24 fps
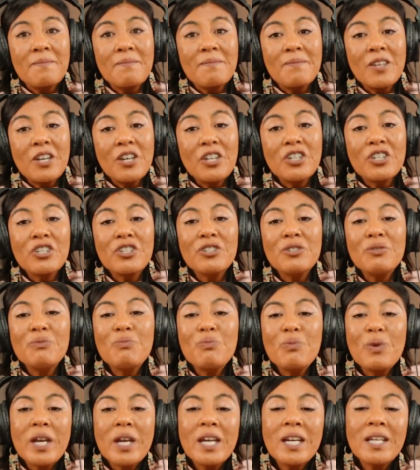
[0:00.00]
A good
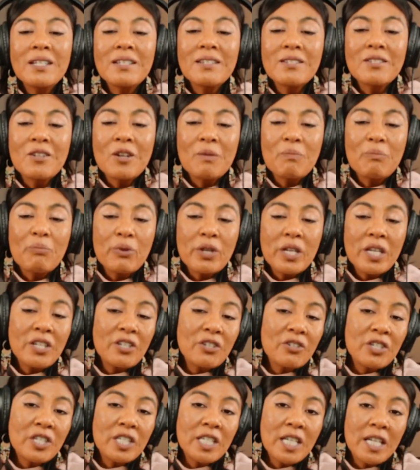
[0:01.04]
way to start bringing
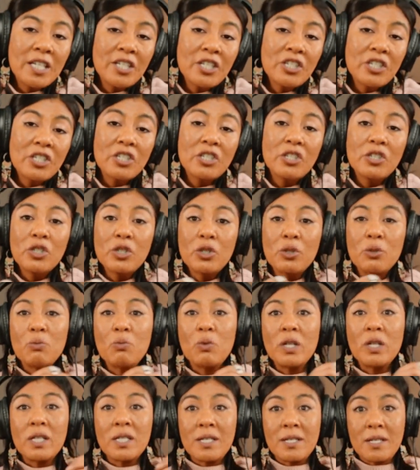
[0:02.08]
your attention to
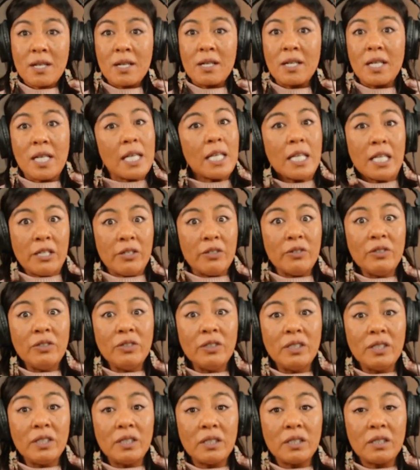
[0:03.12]
what is
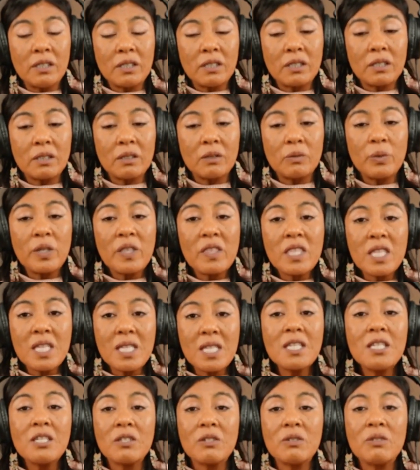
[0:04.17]
unhealed
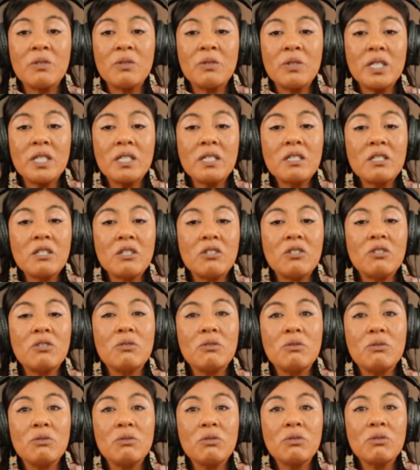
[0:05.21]
within you is to
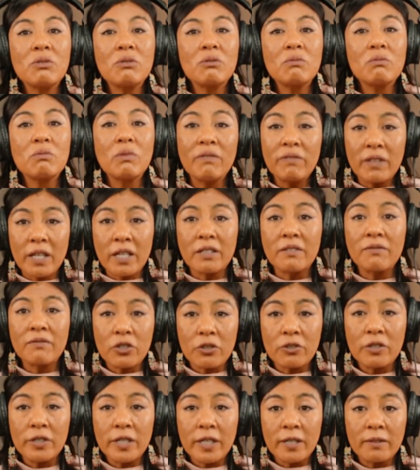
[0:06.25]
use reflective
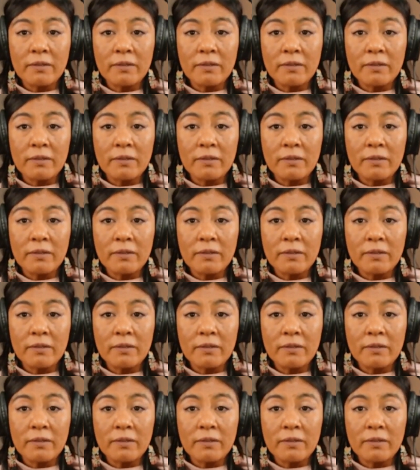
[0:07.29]
journaling.